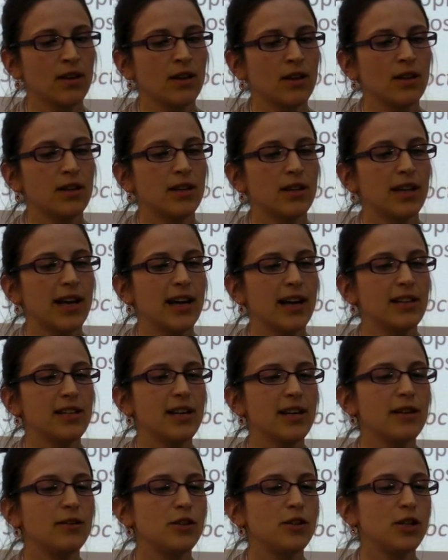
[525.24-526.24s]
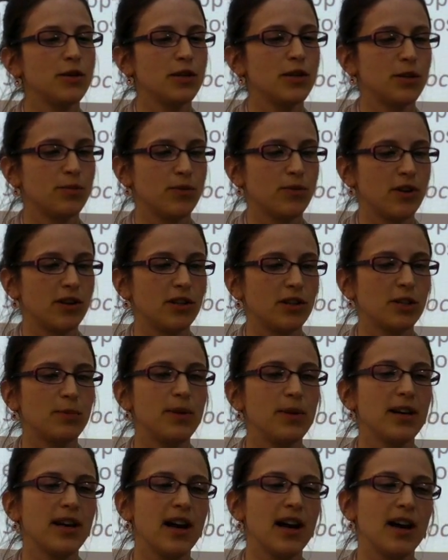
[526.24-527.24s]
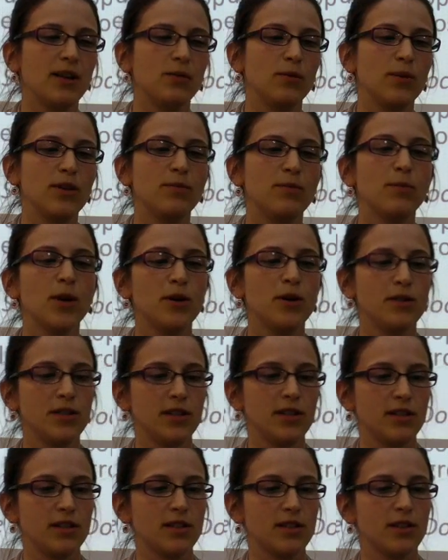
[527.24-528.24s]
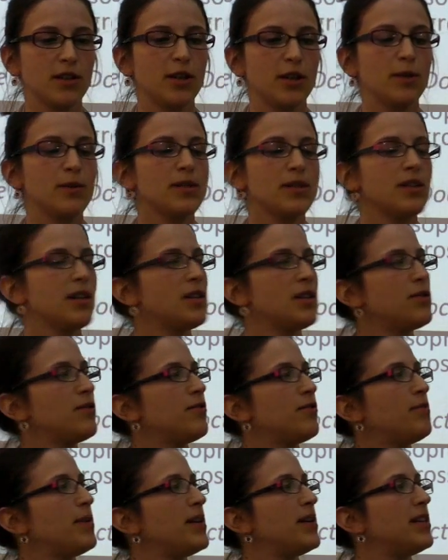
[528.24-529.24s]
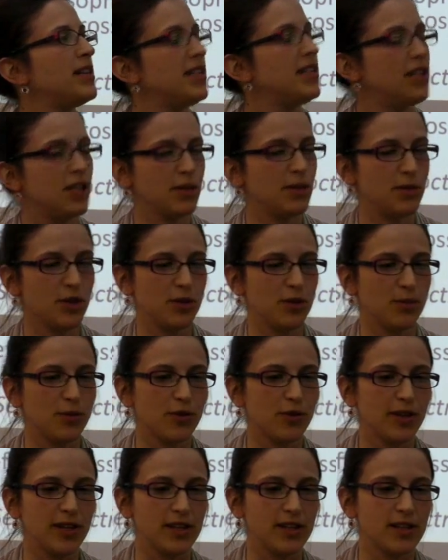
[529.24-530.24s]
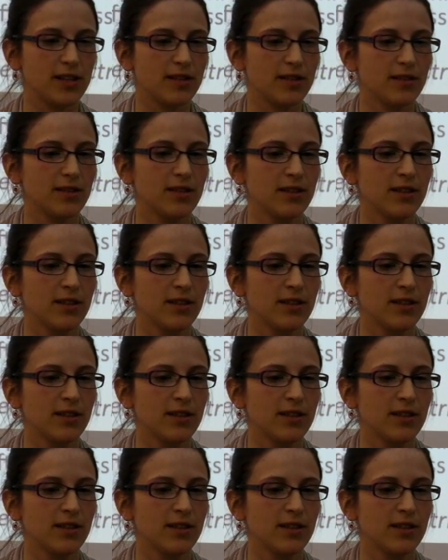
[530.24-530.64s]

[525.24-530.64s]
The Chaldeo-Jewish branch began with Moses, who was said to have been an Egyptian priest.